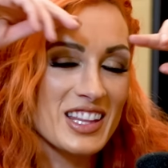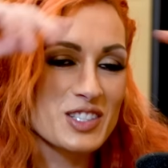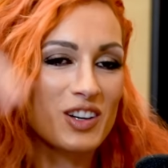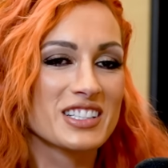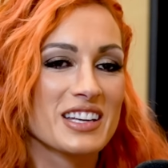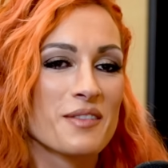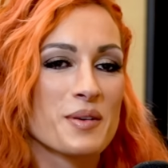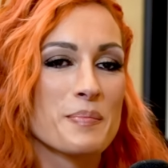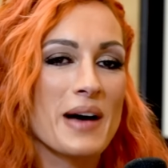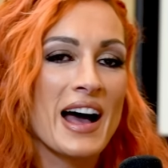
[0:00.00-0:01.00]
they tried to give
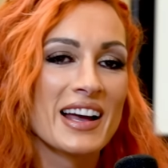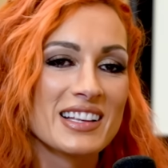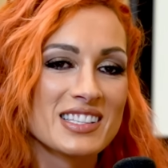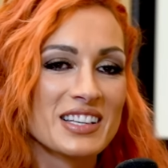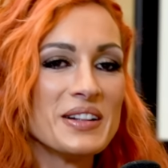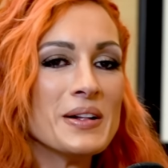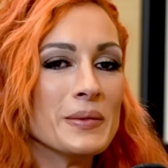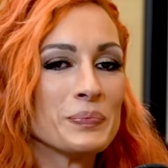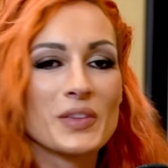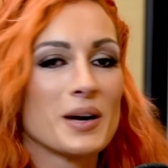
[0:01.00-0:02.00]
her bangs,
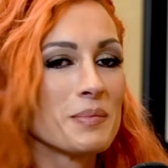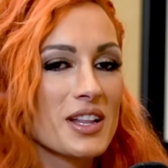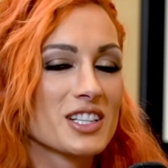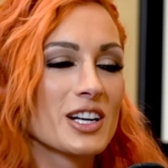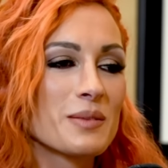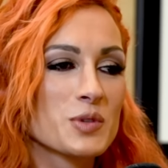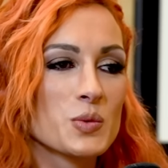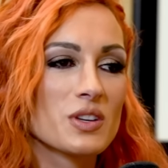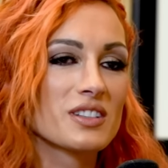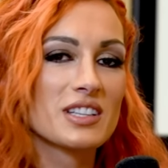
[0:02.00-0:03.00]
and by the time she
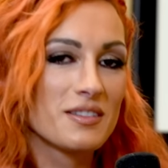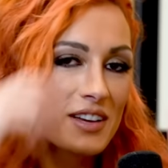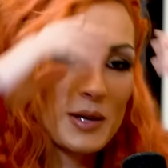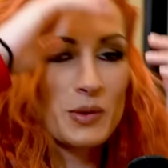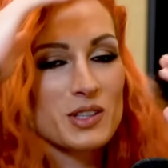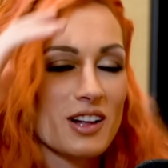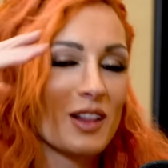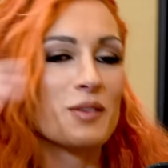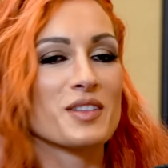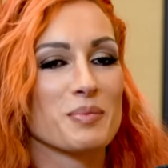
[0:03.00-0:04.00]
was on TV, it was all
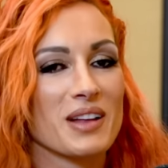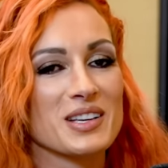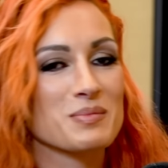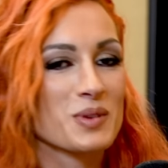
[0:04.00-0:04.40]
over the place.